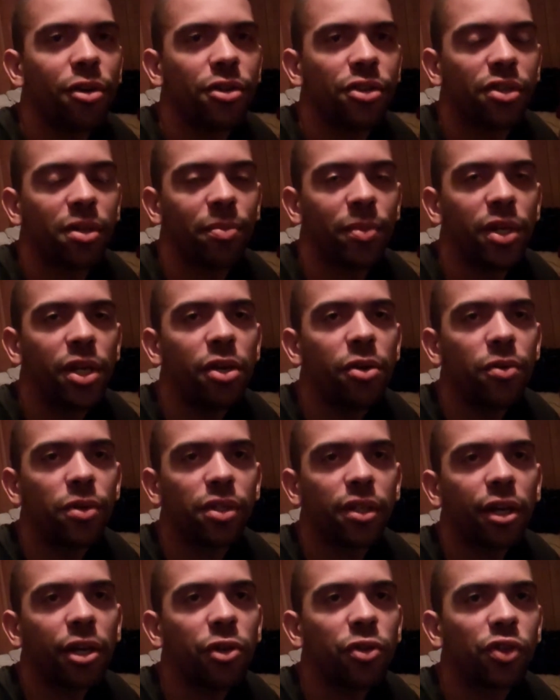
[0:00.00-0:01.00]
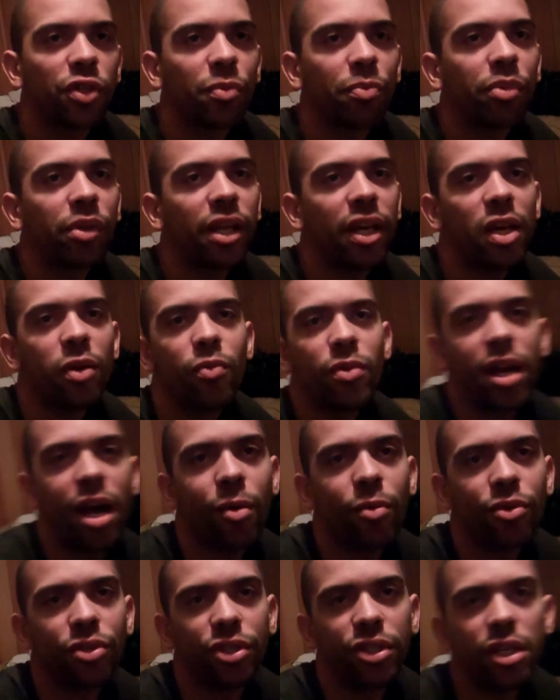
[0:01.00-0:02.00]
are some notes I used to play when
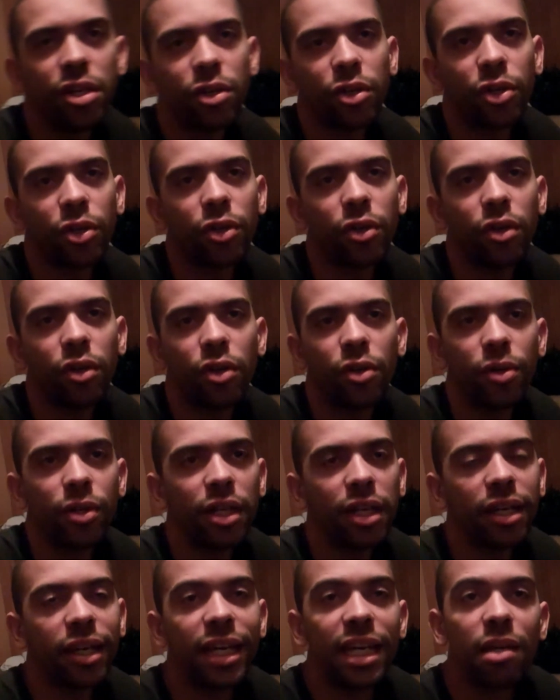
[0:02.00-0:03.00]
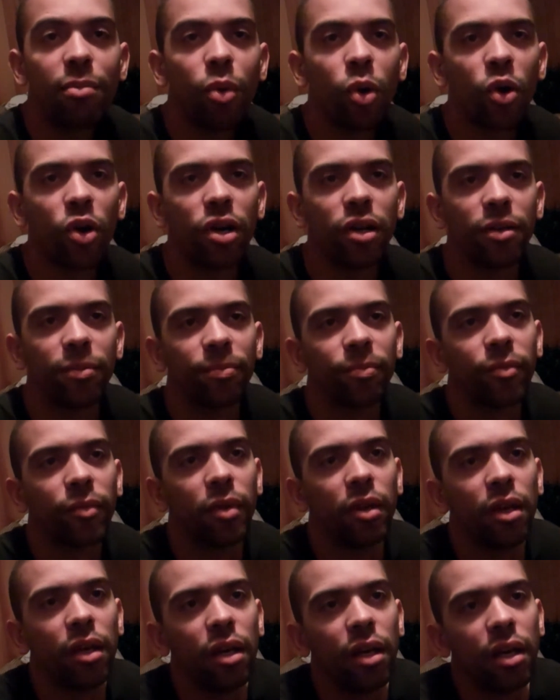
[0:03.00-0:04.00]
I was younger on the keyboard,
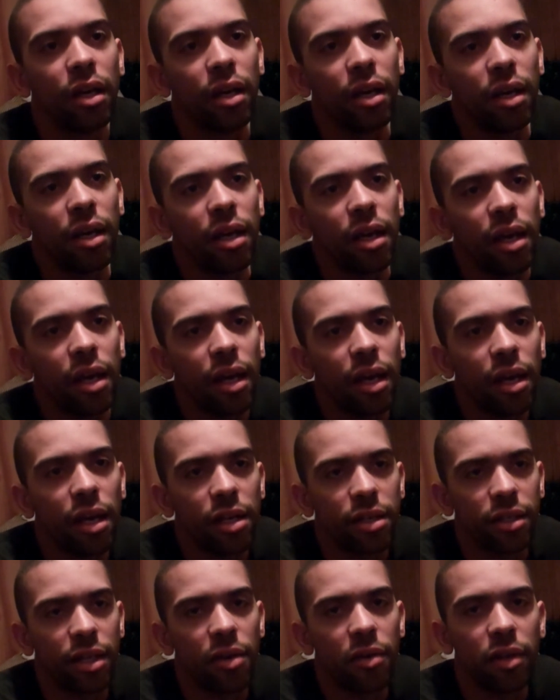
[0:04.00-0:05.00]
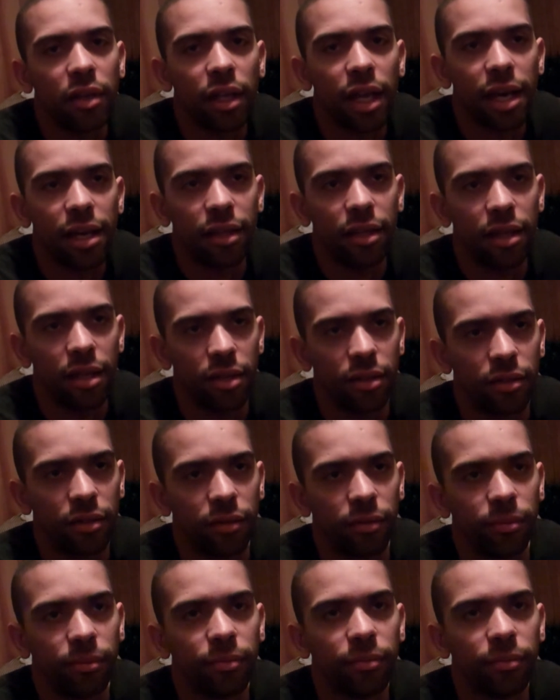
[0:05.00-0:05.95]
and it sounded like this.